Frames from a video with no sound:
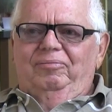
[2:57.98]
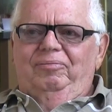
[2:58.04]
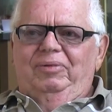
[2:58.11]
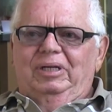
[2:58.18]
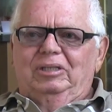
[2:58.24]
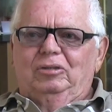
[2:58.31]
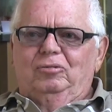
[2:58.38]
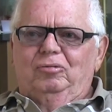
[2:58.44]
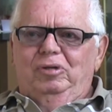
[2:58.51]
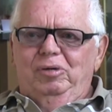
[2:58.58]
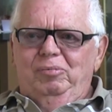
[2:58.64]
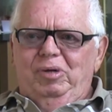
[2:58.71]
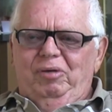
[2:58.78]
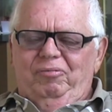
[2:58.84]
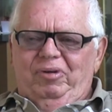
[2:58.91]

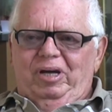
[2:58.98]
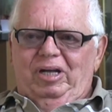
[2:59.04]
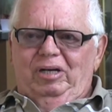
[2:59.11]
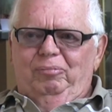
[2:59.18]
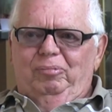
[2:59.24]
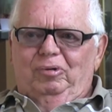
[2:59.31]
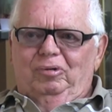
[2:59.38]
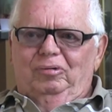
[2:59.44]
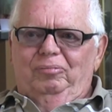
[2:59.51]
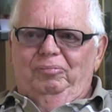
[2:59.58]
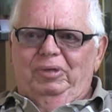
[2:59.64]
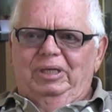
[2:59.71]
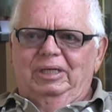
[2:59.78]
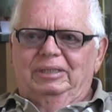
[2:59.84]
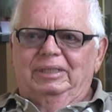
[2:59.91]
extremely valuable,
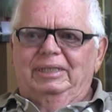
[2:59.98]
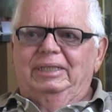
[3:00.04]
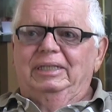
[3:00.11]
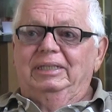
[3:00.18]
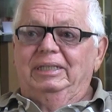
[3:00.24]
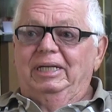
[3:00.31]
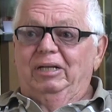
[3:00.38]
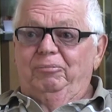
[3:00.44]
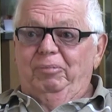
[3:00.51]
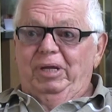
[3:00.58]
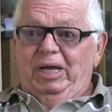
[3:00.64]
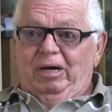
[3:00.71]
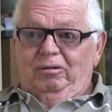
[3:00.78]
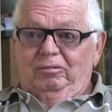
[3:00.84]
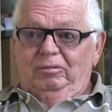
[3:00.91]
because it did get
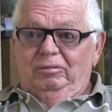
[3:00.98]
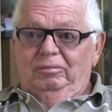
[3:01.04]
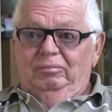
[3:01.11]
me out.